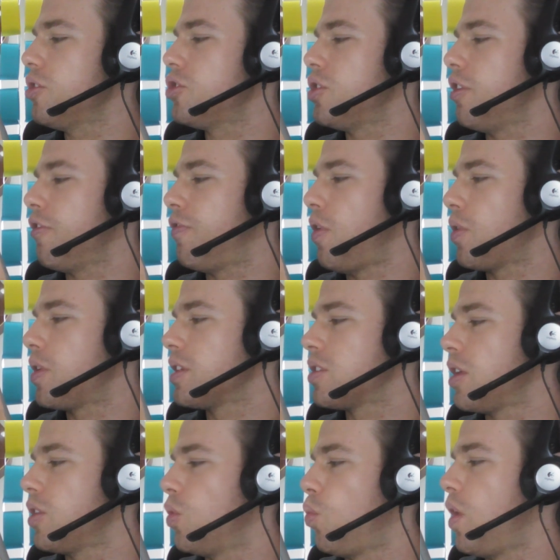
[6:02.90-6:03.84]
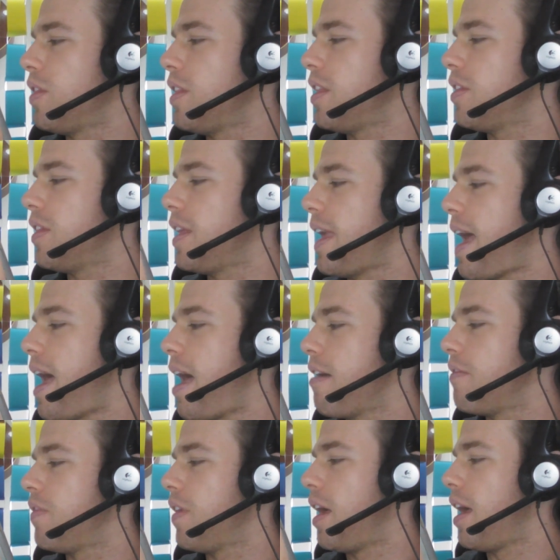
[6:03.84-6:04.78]
you to focus on the one that they
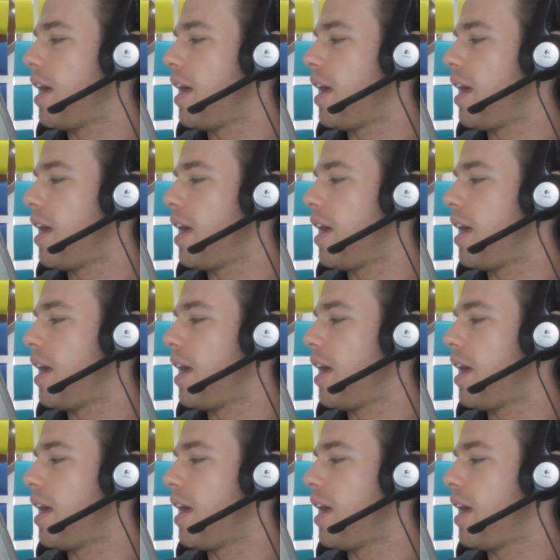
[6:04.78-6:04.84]
have